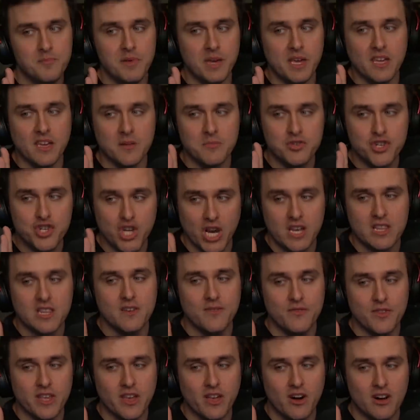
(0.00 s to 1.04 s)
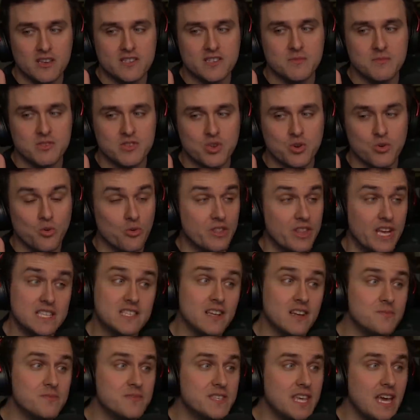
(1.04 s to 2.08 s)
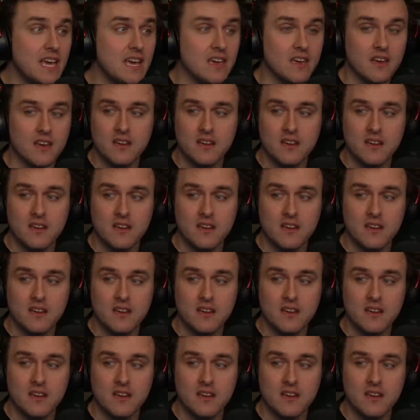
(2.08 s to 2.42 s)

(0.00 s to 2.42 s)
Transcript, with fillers: Being objectively awesome is cool. That's what I'm saying.